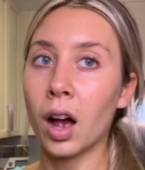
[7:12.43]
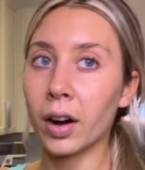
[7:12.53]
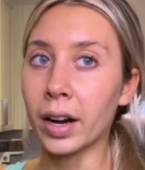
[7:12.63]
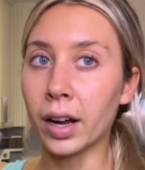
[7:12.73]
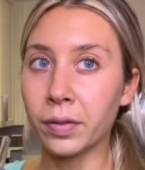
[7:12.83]

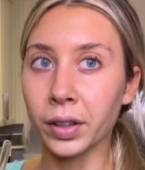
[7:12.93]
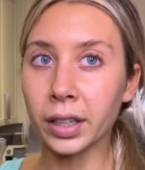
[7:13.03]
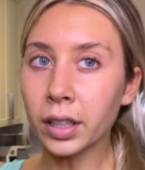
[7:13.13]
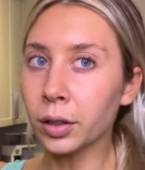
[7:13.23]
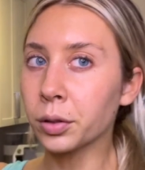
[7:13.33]
All right, I feel
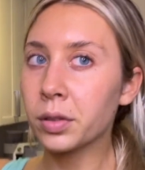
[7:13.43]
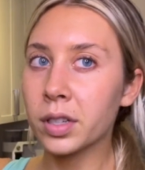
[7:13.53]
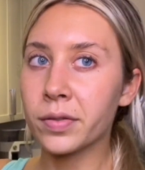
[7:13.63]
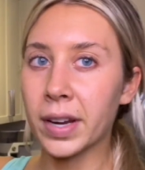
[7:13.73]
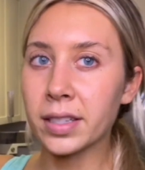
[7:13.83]
like I go through
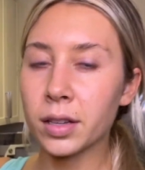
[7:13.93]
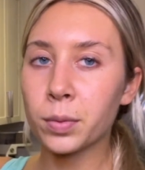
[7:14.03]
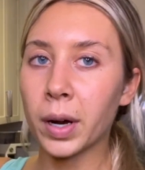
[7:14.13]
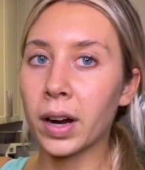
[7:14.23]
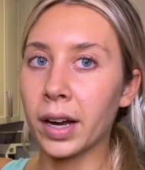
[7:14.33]
these phases
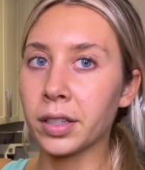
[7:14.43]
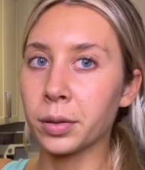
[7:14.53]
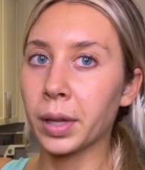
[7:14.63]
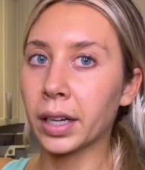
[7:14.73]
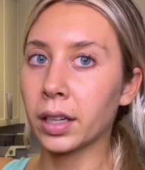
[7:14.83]
where I
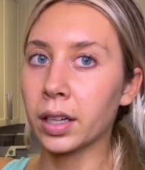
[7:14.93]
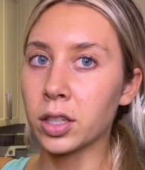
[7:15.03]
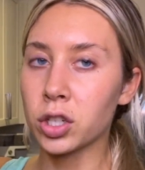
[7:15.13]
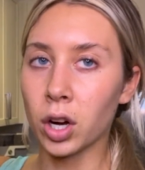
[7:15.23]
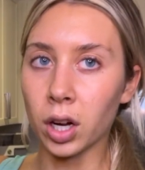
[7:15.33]
do like
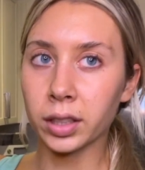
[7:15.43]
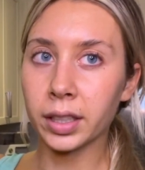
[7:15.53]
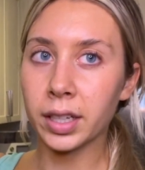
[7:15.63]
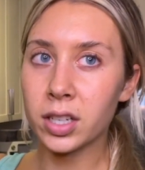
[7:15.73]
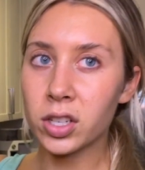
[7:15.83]
a
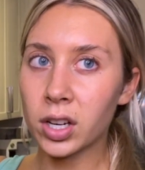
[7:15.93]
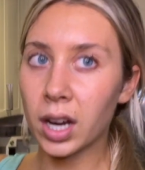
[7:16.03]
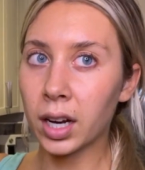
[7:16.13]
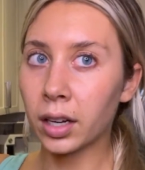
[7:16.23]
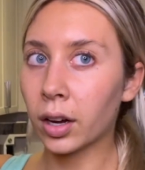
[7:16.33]
chocolatey
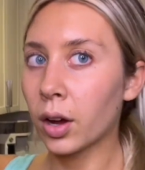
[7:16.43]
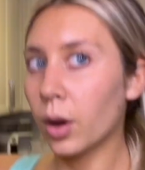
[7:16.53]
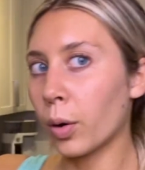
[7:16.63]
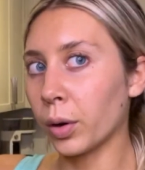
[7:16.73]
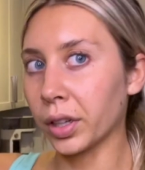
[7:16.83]
shake
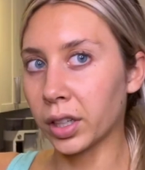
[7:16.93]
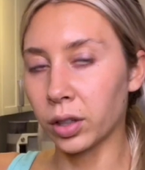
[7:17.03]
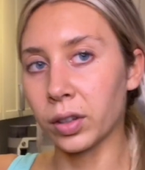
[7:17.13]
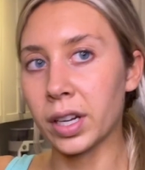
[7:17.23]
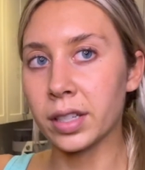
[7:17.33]
or like a
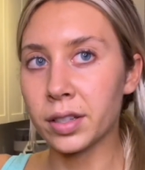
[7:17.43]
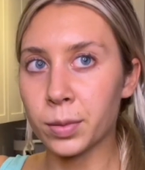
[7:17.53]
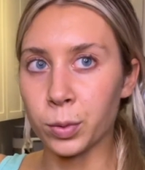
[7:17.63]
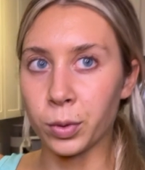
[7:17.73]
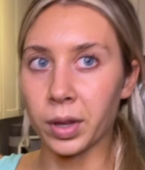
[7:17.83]
green
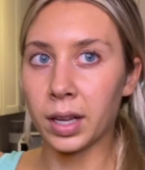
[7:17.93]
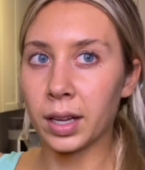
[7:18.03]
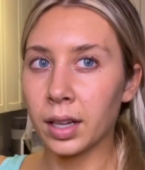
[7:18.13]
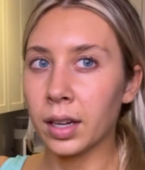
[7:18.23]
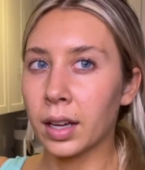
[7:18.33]

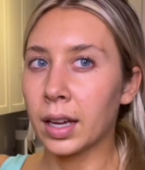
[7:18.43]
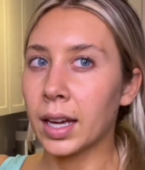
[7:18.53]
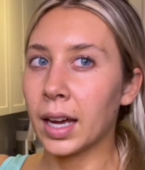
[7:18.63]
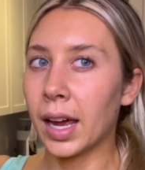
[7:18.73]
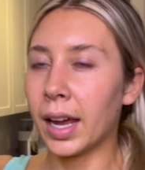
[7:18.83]
smoothie.
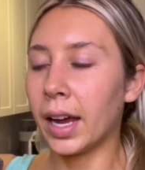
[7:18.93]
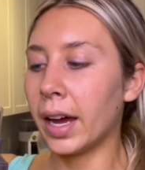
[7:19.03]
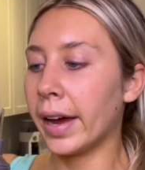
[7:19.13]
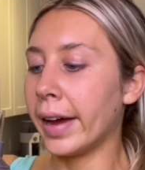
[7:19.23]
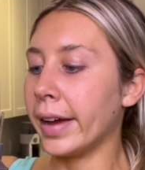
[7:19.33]

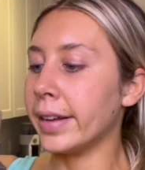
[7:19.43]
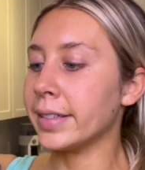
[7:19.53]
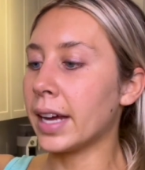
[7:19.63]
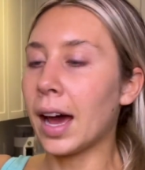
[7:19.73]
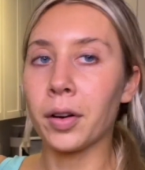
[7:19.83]

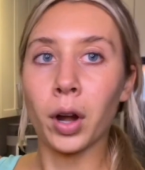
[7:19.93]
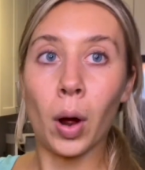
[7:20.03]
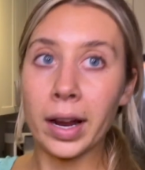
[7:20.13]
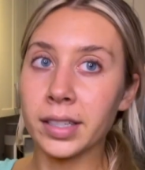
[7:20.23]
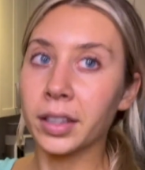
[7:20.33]
And I don't know,
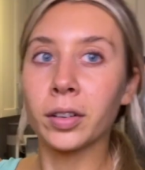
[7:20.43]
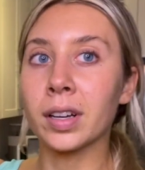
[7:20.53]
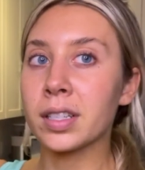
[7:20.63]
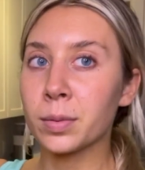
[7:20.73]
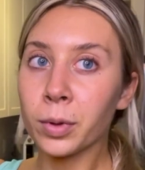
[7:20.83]
I did the
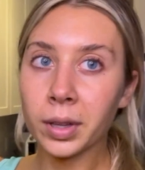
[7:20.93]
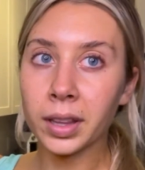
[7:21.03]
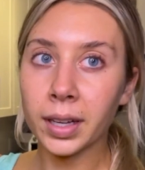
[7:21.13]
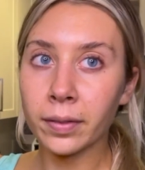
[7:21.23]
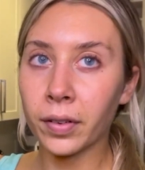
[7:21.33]
green smoothie
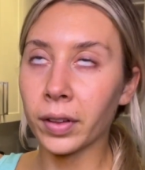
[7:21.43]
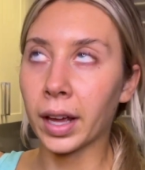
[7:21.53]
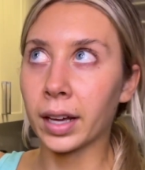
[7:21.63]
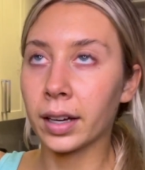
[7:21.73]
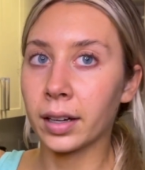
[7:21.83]
thing for
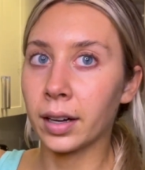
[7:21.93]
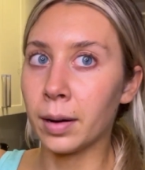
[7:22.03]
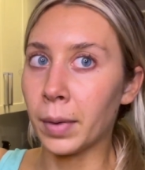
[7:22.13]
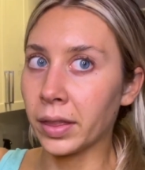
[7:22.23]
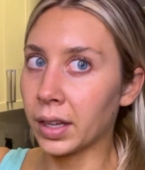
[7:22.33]
like a
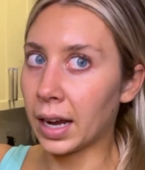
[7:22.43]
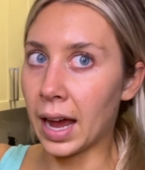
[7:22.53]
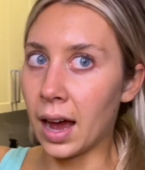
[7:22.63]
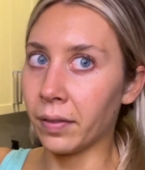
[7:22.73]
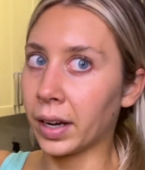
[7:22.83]
month and a
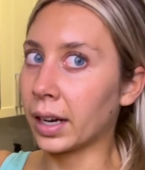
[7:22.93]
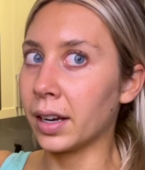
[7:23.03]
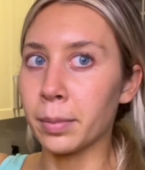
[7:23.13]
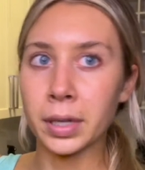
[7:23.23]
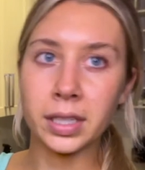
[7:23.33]
half and I
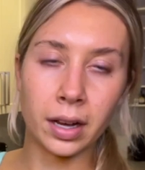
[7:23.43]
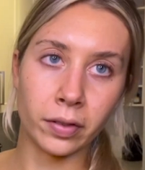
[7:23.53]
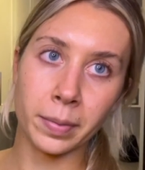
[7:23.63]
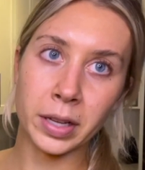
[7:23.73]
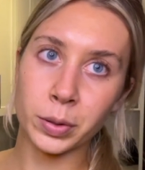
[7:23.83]
kind of burnt out
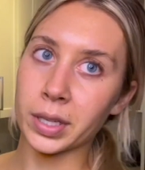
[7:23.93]
from it.